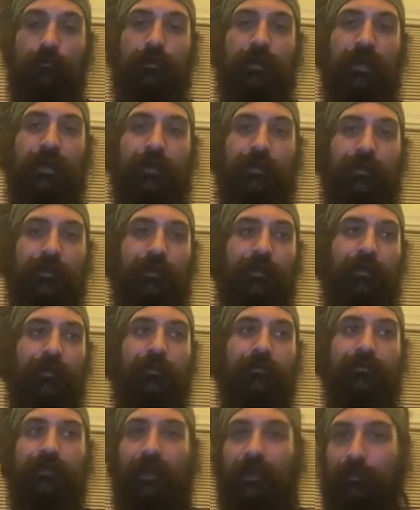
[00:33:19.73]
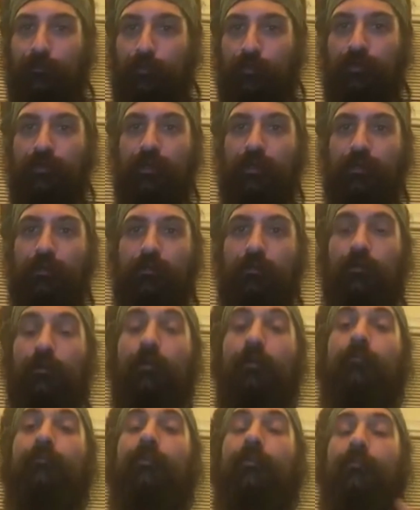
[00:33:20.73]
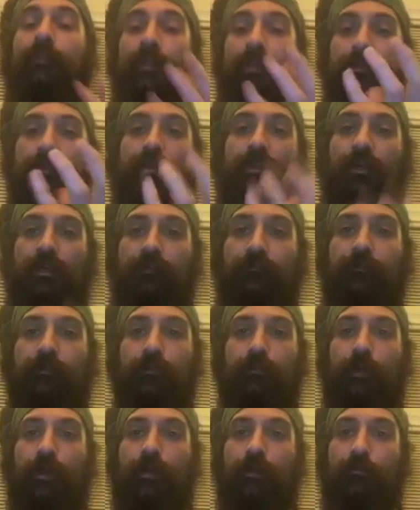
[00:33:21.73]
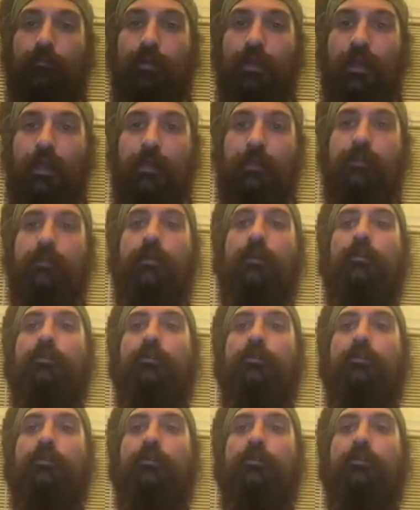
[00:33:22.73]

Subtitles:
Take 10% from each individuated plant.